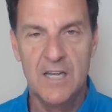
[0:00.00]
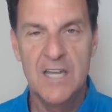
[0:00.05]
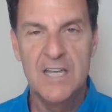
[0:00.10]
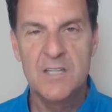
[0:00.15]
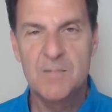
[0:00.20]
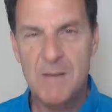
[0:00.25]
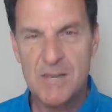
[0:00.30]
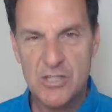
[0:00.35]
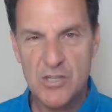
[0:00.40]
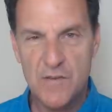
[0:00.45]

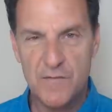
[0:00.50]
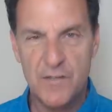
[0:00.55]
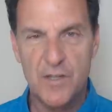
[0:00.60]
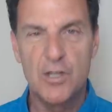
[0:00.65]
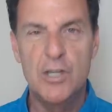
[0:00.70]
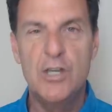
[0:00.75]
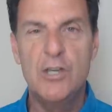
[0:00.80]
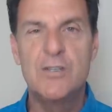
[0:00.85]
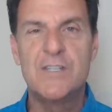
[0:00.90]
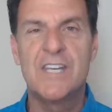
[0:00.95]
especially if they're
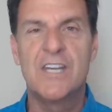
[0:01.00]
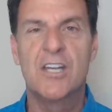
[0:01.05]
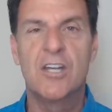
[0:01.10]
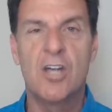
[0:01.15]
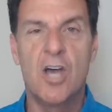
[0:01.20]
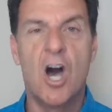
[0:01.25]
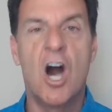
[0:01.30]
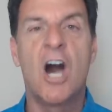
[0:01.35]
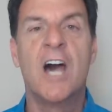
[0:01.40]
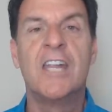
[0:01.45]
using an
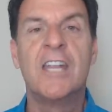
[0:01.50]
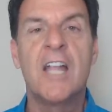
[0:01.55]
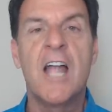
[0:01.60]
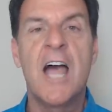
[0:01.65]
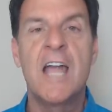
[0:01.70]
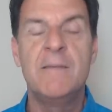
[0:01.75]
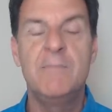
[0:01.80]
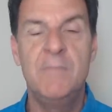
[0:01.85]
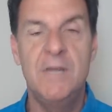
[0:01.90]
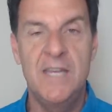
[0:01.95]

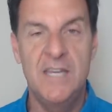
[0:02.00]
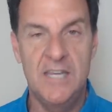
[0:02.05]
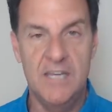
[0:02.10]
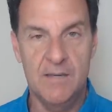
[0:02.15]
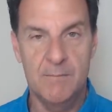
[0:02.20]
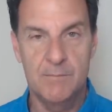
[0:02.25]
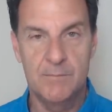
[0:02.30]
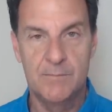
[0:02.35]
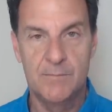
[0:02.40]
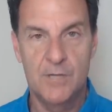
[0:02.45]
online
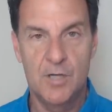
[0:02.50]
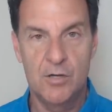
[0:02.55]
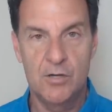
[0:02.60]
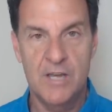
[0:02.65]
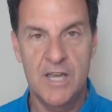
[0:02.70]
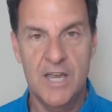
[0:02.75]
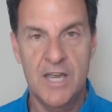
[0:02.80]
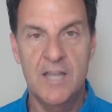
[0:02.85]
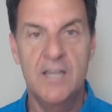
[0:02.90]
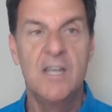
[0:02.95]
medium,
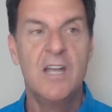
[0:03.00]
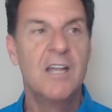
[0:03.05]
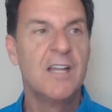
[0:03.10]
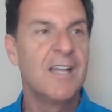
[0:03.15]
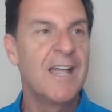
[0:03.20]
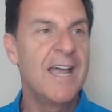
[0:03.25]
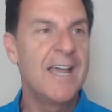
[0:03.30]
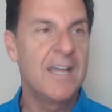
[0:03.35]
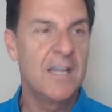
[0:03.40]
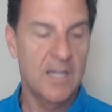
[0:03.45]
okay,
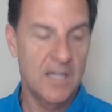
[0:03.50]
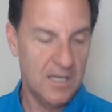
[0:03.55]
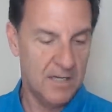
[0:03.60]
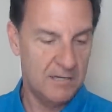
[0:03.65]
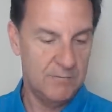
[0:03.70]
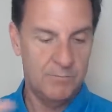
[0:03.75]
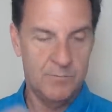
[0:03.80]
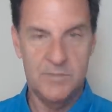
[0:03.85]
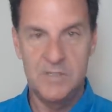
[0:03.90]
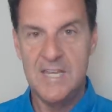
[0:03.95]
like
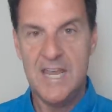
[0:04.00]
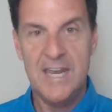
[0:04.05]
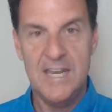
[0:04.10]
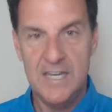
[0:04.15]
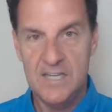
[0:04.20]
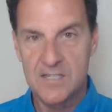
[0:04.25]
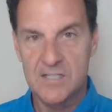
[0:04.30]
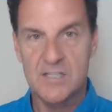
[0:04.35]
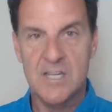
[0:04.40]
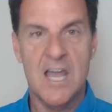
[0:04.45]
a
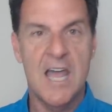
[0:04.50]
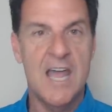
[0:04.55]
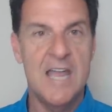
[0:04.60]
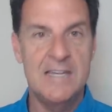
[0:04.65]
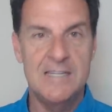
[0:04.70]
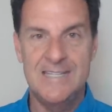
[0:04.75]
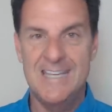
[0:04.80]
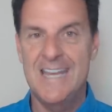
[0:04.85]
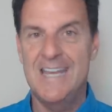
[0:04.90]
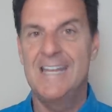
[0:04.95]
dating
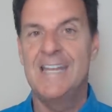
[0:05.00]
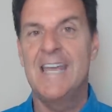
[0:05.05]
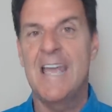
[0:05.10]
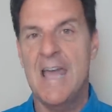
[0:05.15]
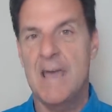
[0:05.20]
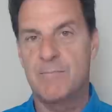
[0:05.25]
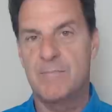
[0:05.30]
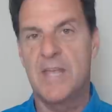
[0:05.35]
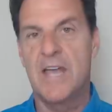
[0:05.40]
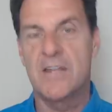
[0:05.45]
site, dating
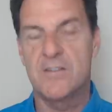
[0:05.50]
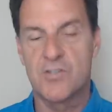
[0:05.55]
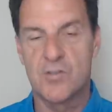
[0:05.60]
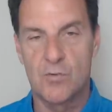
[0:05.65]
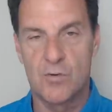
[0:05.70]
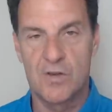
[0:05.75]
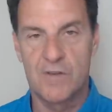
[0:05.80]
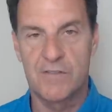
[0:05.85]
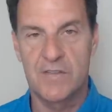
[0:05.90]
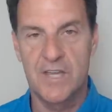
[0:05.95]
app, that
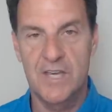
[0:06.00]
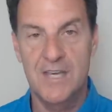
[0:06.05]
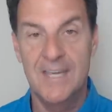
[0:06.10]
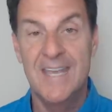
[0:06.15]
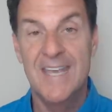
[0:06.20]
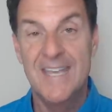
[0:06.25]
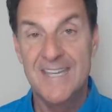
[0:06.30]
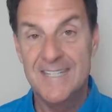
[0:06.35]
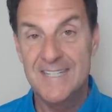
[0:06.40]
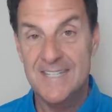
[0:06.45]
sort of thing.
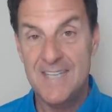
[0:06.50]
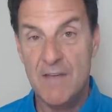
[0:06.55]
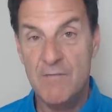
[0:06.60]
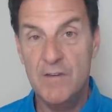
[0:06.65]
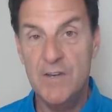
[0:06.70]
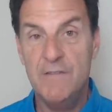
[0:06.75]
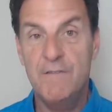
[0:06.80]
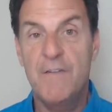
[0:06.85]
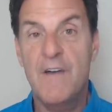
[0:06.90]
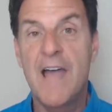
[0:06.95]

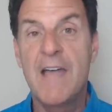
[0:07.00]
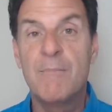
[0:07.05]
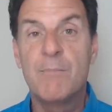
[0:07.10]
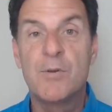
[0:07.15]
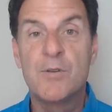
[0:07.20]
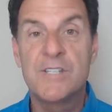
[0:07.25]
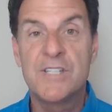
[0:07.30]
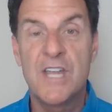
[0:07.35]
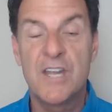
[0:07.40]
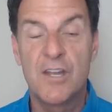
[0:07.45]
seventy-five
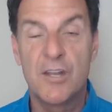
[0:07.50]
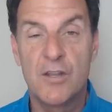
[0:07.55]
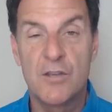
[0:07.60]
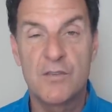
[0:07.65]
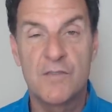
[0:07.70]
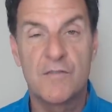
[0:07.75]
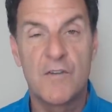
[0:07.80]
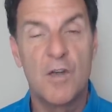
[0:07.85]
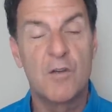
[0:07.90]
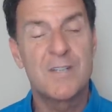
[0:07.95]
percent of those
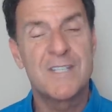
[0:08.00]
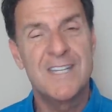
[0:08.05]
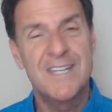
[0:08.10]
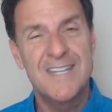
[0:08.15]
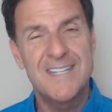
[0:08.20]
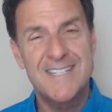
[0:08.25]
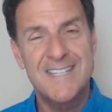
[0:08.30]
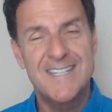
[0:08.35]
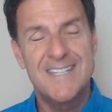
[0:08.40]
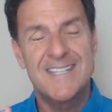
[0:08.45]
folks, and
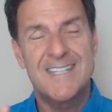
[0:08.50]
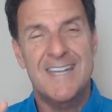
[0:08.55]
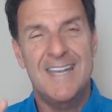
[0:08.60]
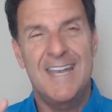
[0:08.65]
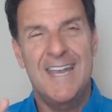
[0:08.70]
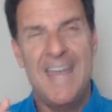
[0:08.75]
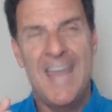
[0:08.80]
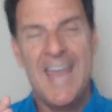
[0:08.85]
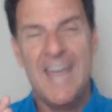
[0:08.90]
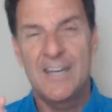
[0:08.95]
this is
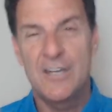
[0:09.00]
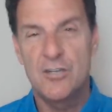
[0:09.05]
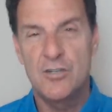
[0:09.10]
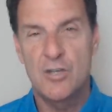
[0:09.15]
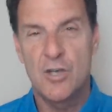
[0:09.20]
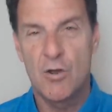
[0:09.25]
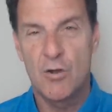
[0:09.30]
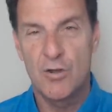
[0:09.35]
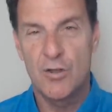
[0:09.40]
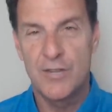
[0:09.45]

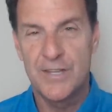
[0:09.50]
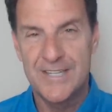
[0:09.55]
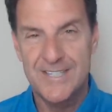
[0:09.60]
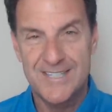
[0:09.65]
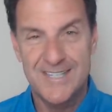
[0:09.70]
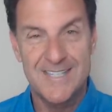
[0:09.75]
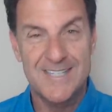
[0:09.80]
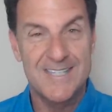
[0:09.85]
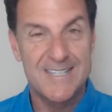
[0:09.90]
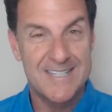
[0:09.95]
anecdotal, this
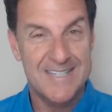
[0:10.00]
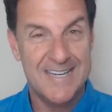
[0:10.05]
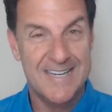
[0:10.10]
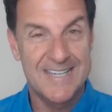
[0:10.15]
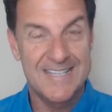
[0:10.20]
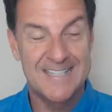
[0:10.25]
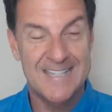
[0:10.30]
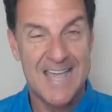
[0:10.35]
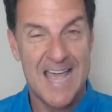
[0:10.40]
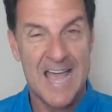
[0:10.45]
isn't
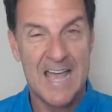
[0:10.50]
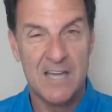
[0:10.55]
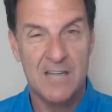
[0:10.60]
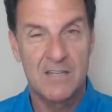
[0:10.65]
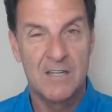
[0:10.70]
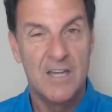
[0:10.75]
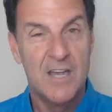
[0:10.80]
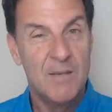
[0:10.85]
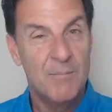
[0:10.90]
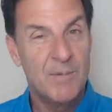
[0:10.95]
exact,
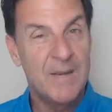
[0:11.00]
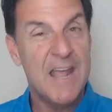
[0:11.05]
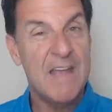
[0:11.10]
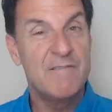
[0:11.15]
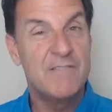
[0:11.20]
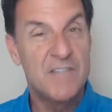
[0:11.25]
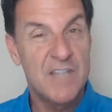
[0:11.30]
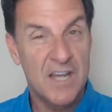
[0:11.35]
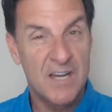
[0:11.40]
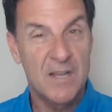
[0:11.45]
but
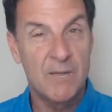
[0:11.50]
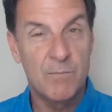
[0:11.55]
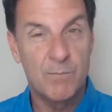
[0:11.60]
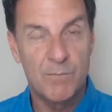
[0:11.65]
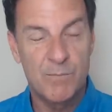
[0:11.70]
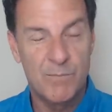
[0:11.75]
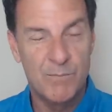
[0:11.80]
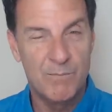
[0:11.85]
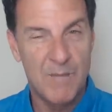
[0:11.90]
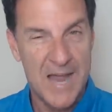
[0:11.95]
I've done a,
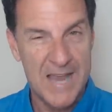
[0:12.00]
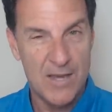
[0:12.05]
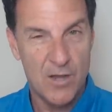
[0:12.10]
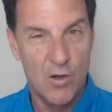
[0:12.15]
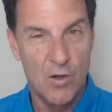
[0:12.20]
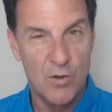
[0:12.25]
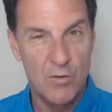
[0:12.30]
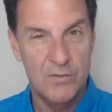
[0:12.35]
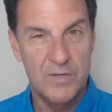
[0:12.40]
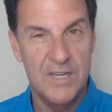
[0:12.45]
my
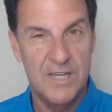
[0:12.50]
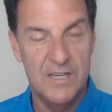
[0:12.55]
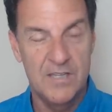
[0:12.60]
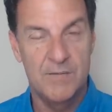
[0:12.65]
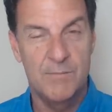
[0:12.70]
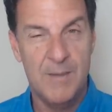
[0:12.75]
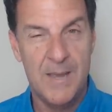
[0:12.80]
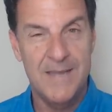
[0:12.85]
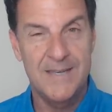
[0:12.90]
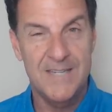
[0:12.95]
own
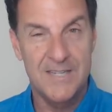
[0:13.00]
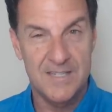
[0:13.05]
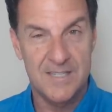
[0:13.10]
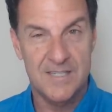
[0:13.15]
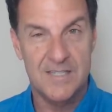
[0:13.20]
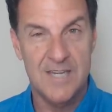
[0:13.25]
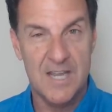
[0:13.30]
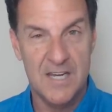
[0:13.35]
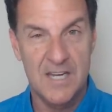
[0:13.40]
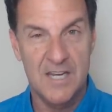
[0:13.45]
independent
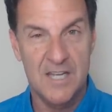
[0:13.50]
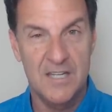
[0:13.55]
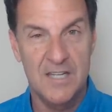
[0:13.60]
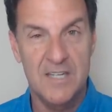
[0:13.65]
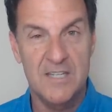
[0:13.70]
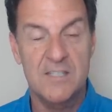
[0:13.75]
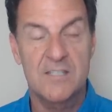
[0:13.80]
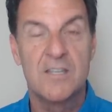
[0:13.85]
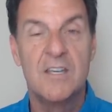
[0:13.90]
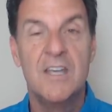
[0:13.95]
study on
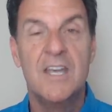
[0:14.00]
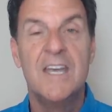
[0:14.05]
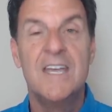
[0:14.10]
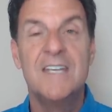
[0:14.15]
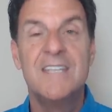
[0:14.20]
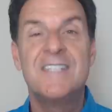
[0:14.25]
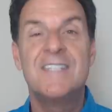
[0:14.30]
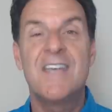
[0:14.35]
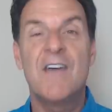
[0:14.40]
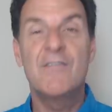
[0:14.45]
this.
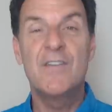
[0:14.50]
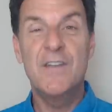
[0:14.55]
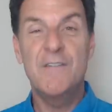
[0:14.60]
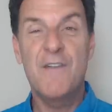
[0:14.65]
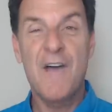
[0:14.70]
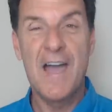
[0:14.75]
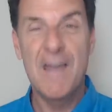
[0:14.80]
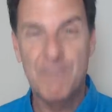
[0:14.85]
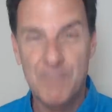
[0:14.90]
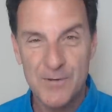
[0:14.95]

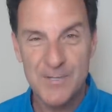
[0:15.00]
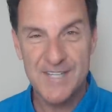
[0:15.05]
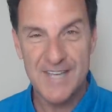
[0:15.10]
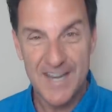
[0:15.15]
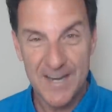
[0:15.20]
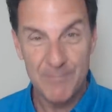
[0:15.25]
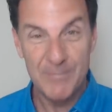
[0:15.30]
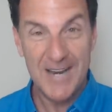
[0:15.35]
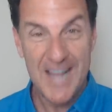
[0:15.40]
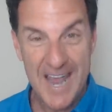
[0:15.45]
seventy-five
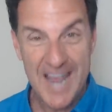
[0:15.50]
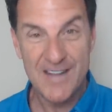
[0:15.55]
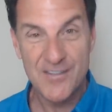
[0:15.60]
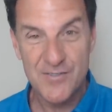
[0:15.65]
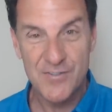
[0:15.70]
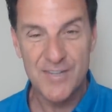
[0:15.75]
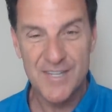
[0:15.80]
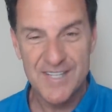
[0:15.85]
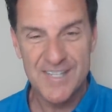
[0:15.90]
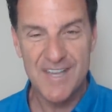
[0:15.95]
percent, I'm going to
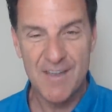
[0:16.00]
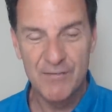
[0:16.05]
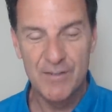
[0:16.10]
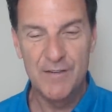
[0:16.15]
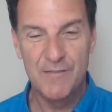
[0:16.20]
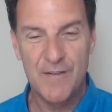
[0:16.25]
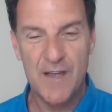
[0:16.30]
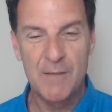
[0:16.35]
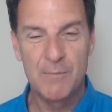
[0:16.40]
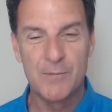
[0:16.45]
answer the
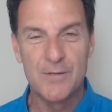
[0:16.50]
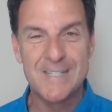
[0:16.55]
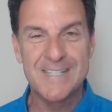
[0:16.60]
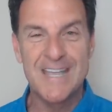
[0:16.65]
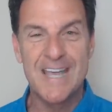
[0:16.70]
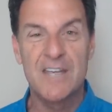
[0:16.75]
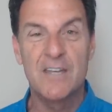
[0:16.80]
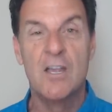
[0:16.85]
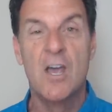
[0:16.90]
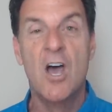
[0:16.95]
seventy-five
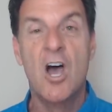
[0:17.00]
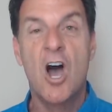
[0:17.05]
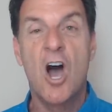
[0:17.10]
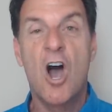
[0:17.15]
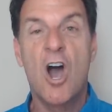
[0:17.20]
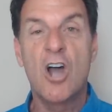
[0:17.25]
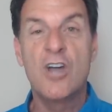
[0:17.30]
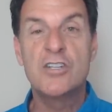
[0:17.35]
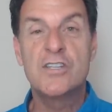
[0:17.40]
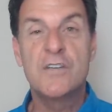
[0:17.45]
percent,
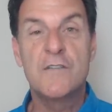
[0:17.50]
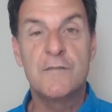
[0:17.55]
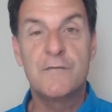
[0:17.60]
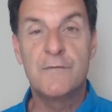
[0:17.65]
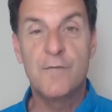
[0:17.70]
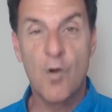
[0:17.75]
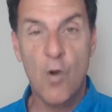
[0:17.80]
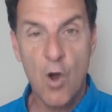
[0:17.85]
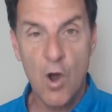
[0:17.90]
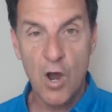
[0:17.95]
are
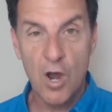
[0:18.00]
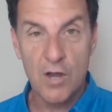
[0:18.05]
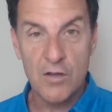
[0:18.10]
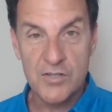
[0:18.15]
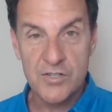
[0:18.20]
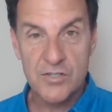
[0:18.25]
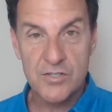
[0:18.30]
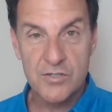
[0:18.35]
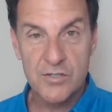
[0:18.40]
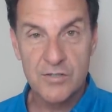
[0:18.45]

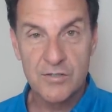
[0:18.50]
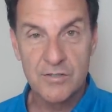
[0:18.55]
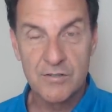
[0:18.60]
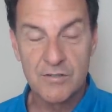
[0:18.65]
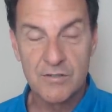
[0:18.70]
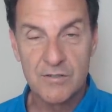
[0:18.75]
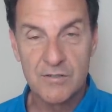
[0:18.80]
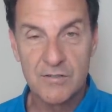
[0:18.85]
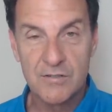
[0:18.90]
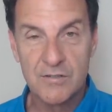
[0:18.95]
divorced,
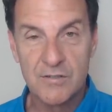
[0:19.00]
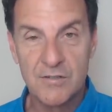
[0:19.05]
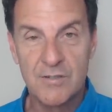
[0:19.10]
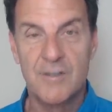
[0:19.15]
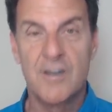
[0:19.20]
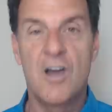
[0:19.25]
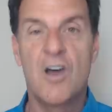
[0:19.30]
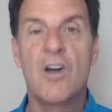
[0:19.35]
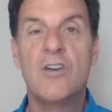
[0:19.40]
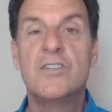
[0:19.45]

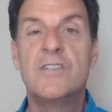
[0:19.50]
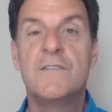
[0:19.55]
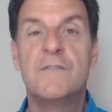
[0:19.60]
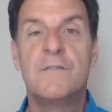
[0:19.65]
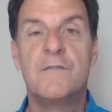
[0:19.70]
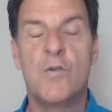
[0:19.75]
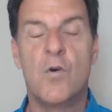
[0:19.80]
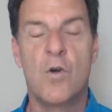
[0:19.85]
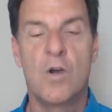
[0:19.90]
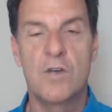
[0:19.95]
are
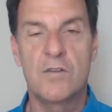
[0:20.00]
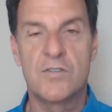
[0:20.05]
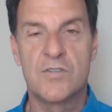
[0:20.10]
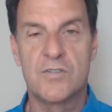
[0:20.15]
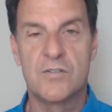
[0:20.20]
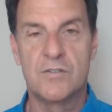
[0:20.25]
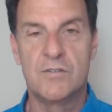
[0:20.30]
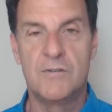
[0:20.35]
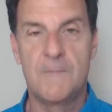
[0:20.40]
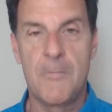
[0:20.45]

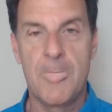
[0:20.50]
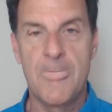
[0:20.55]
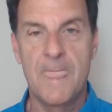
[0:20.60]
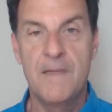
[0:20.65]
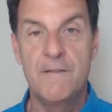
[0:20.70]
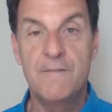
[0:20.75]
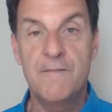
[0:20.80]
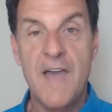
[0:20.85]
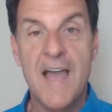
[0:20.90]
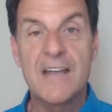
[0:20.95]
divorced.
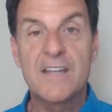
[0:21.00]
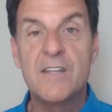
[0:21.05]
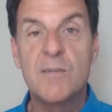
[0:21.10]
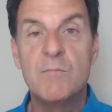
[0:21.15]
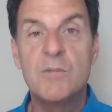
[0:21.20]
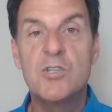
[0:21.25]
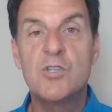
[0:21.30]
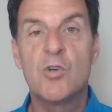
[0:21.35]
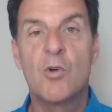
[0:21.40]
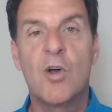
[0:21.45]
In fact, the
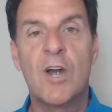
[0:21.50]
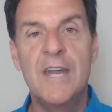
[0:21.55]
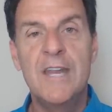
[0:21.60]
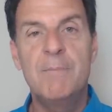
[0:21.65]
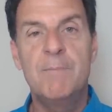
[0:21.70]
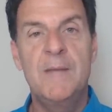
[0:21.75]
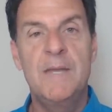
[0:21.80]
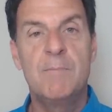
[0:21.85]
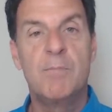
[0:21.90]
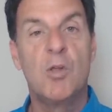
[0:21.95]
majority of
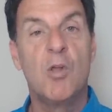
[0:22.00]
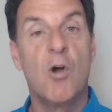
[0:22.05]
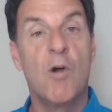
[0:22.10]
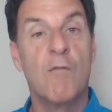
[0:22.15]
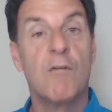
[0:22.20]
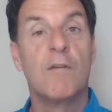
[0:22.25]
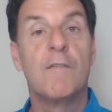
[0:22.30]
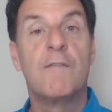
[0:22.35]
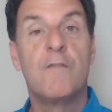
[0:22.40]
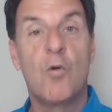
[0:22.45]
people
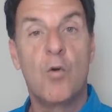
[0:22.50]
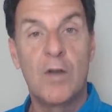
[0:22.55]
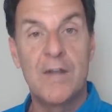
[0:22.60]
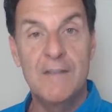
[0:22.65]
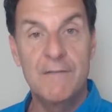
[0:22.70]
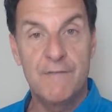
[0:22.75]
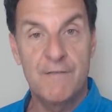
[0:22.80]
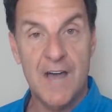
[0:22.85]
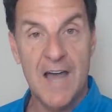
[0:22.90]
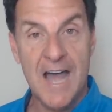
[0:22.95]
over
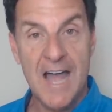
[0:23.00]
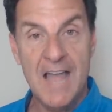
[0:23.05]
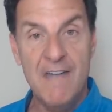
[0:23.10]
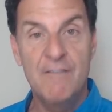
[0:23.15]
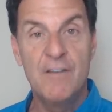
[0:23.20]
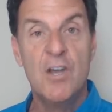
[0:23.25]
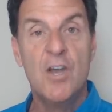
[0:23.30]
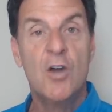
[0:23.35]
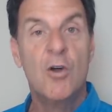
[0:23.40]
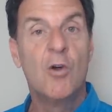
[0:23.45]
forty-five
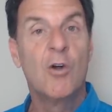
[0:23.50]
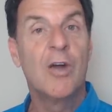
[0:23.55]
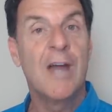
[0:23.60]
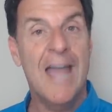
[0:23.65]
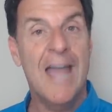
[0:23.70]
who are